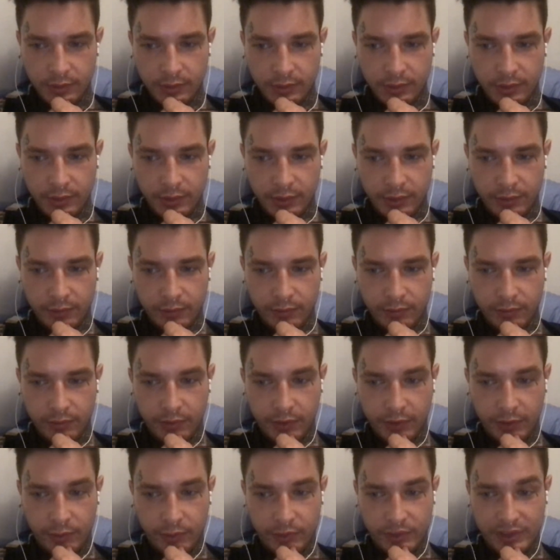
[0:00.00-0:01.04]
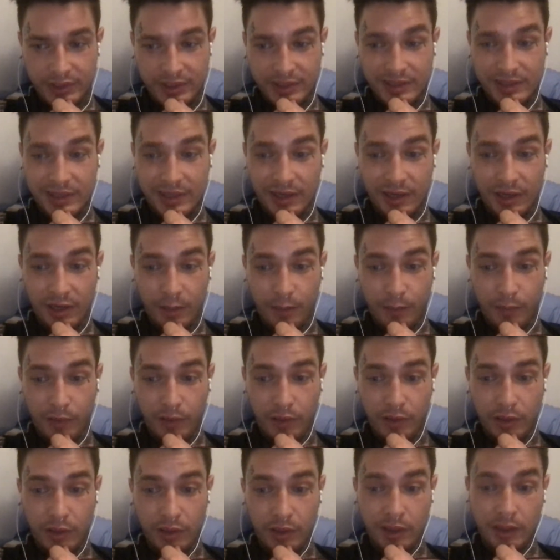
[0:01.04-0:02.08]
That was a setup,
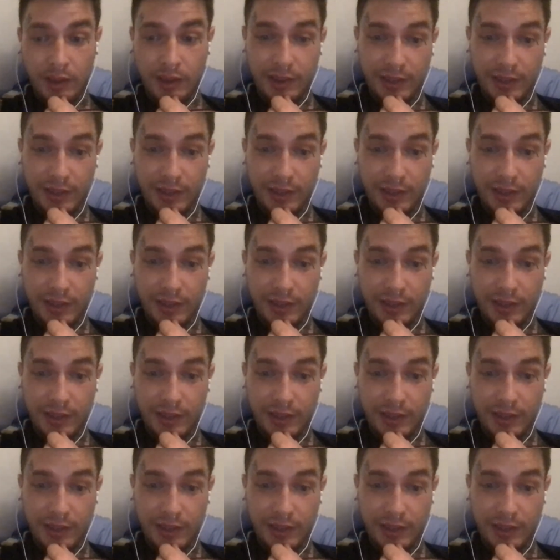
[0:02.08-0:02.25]
hon.